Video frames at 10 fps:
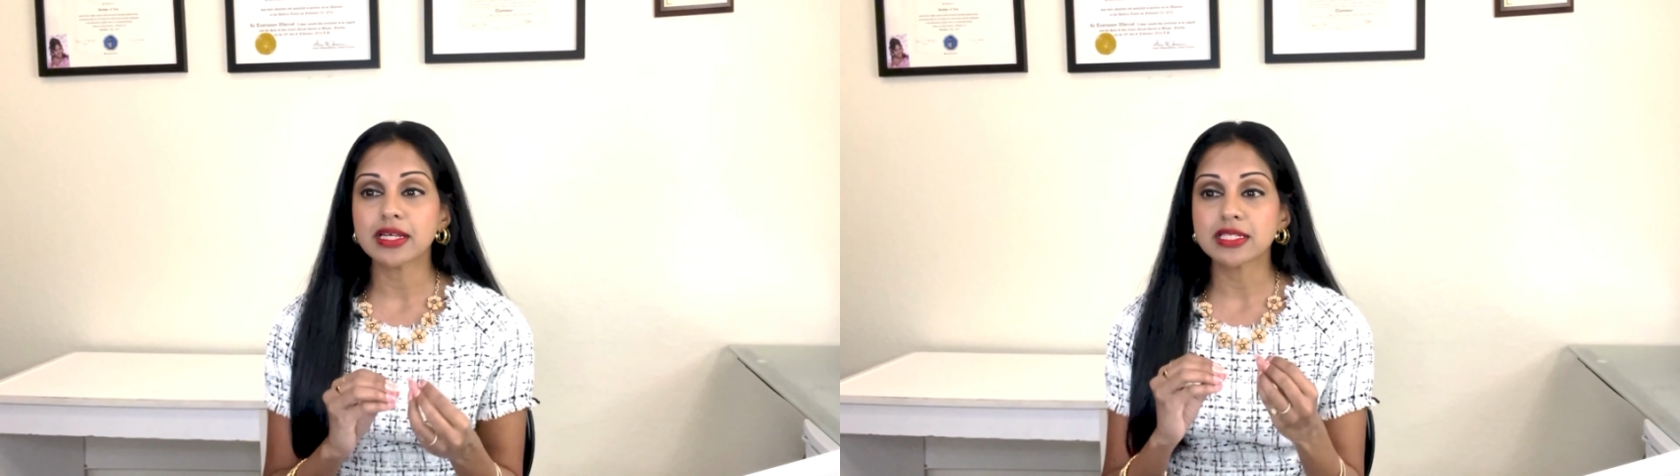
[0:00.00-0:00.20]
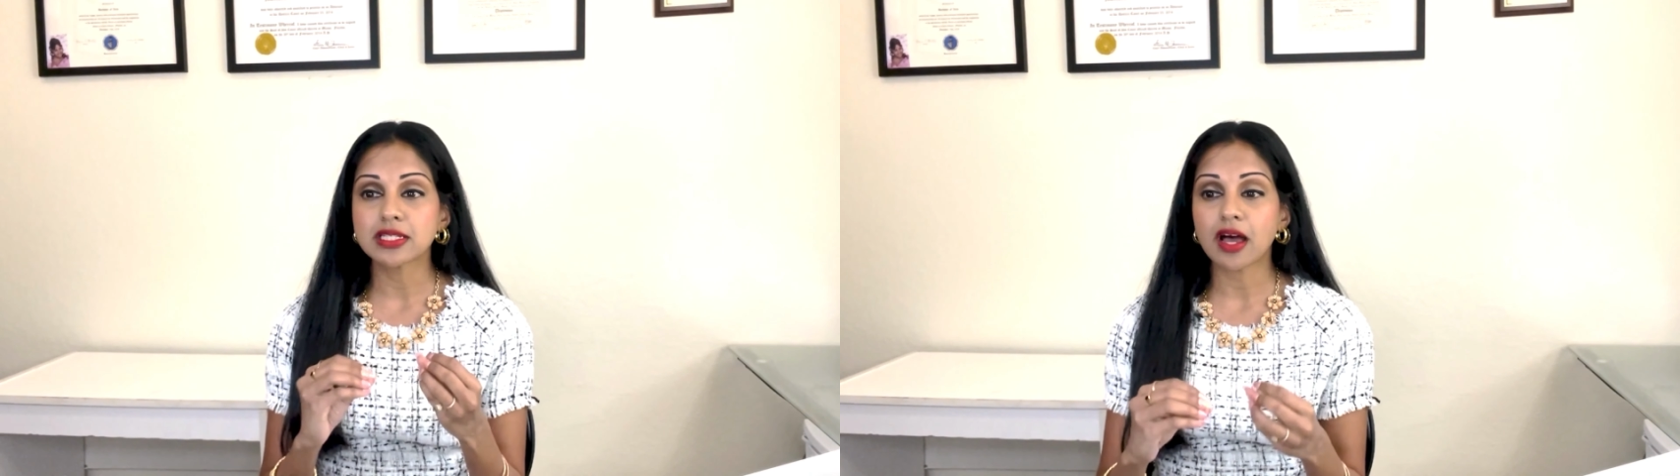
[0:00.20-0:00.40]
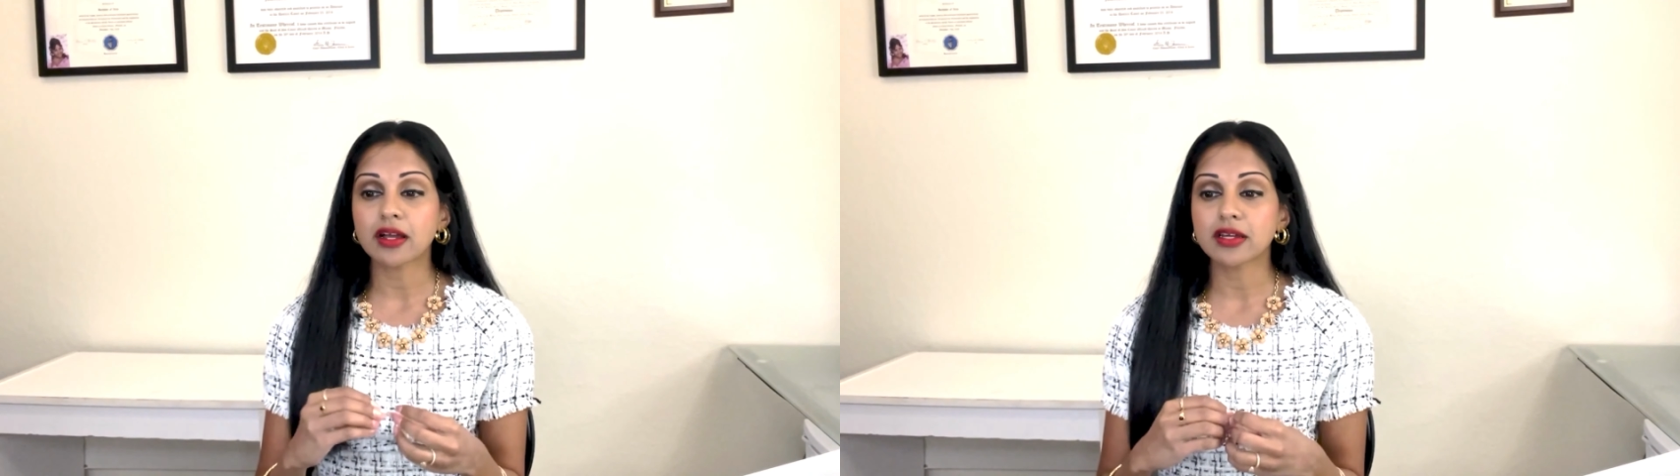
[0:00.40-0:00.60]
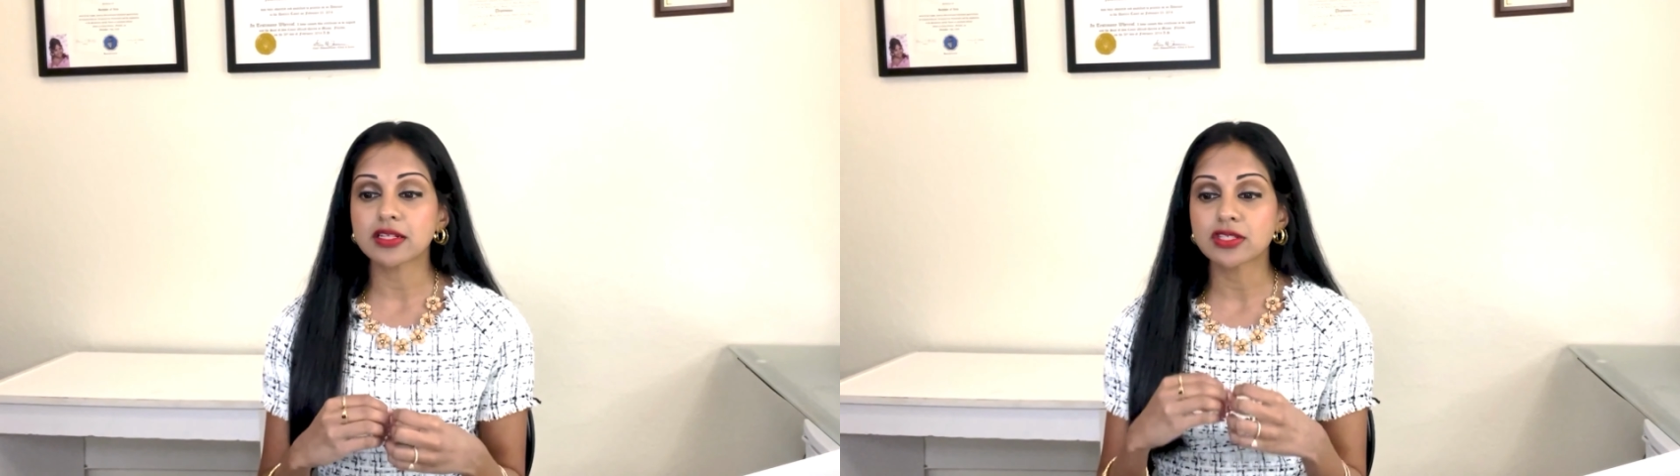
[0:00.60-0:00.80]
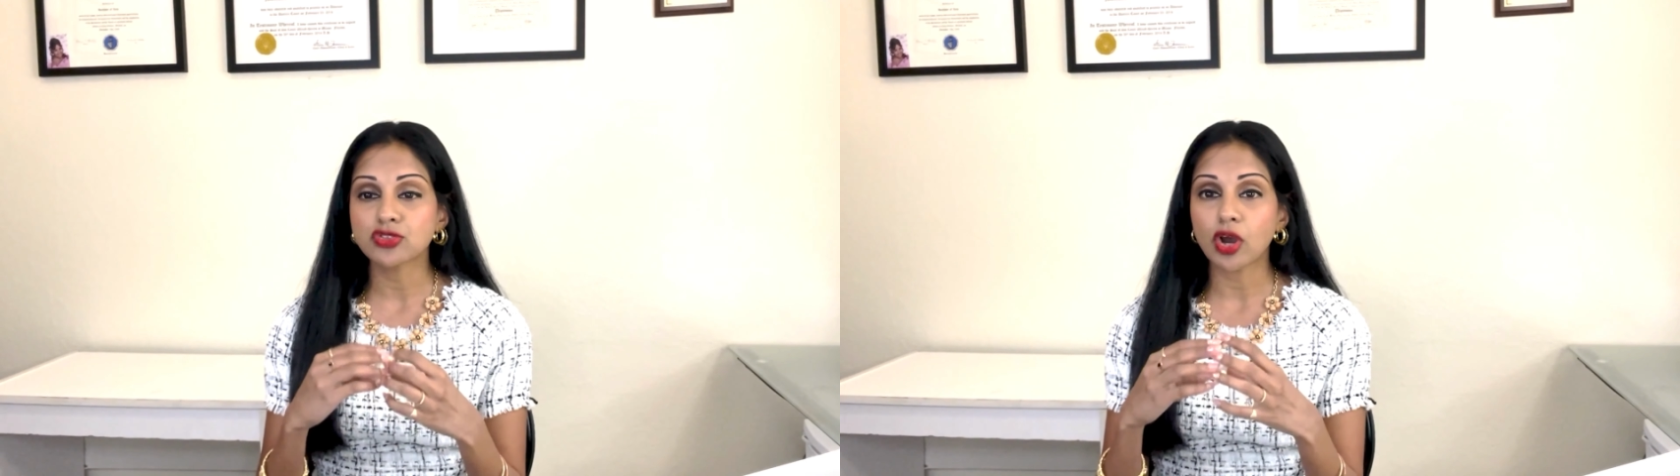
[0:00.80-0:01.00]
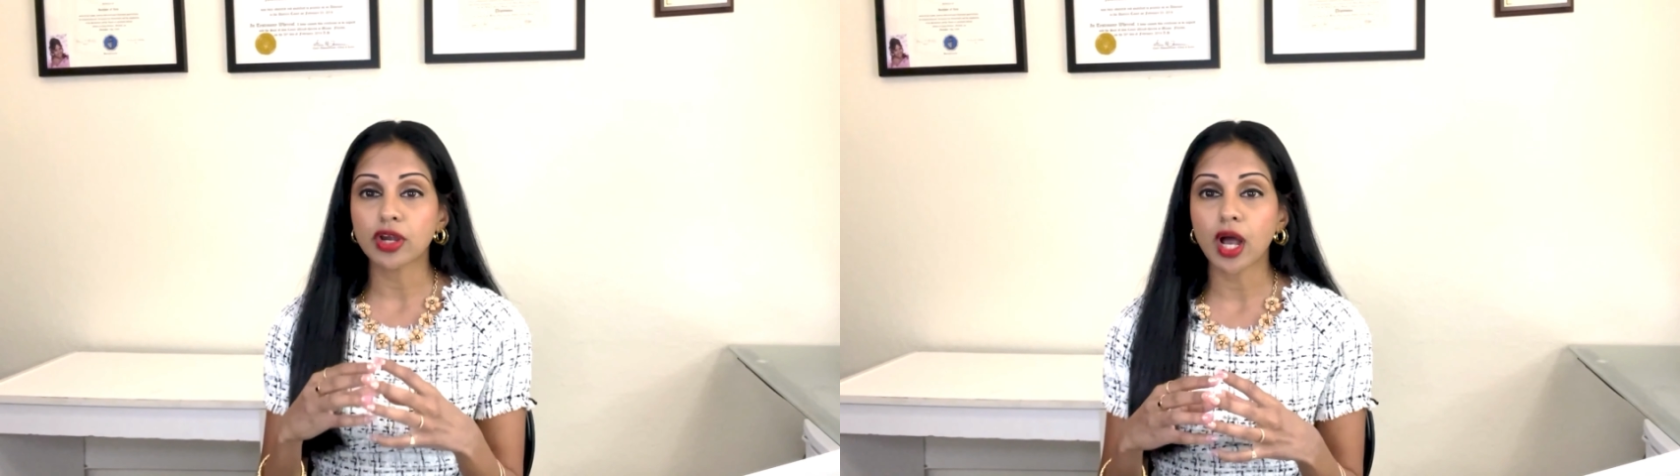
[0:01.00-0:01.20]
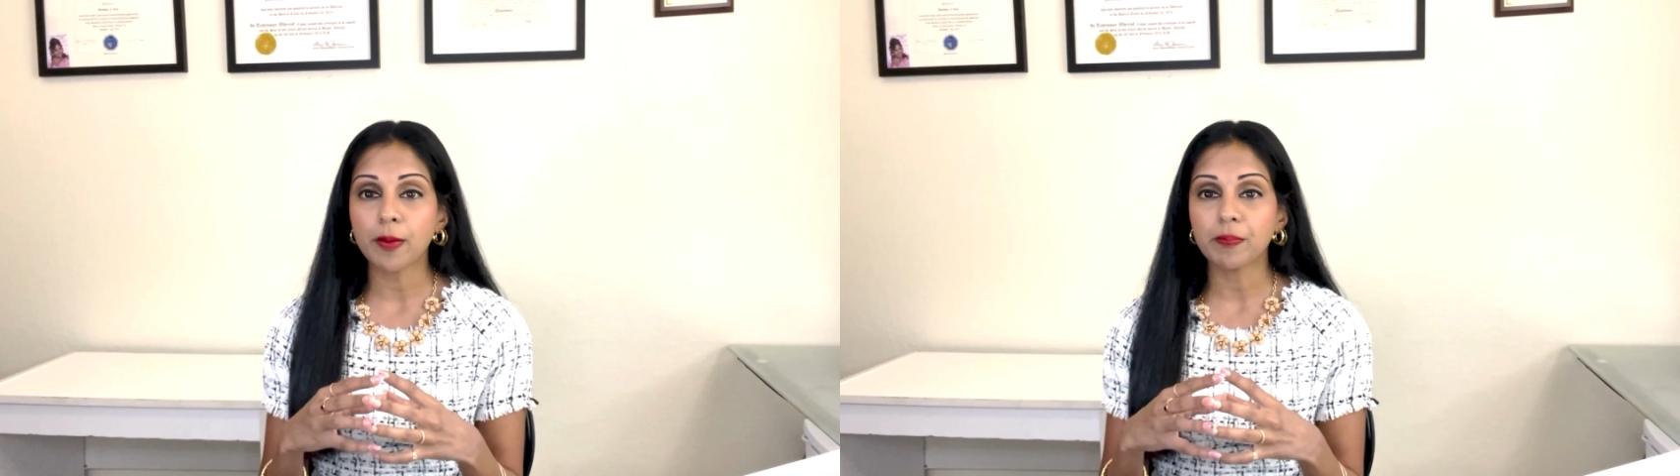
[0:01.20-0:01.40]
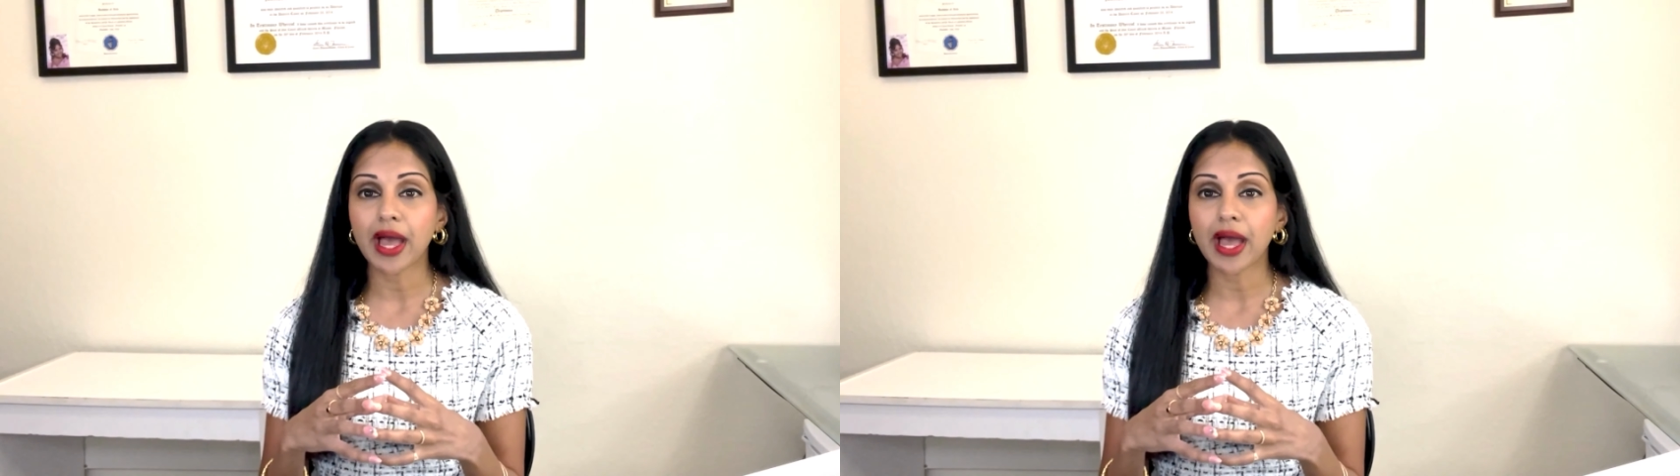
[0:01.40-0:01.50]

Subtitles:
is not going to start up